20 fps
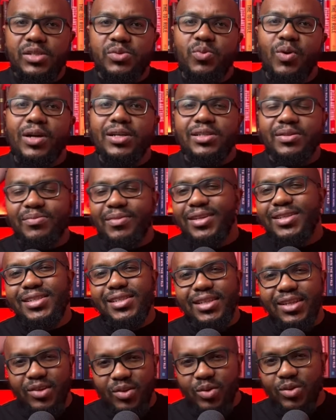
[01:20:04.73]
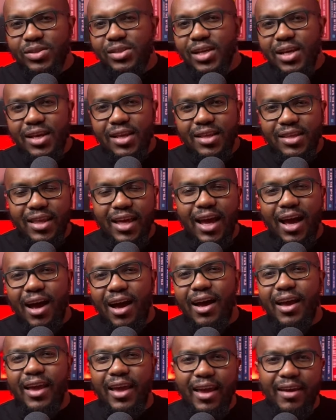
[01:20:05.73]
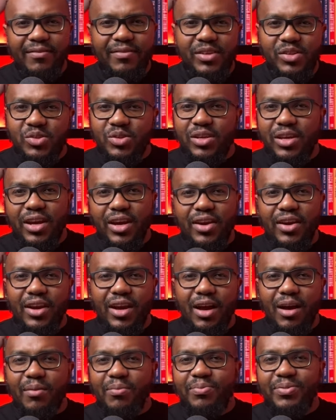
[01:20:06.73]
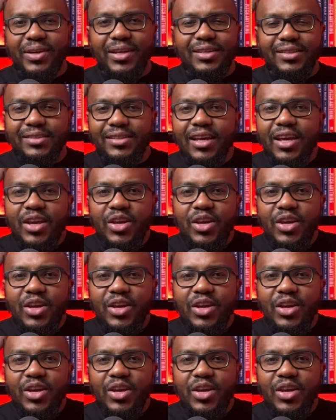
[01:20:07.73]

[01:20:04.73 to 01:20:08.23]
washing machine, because they are heavy to carry up and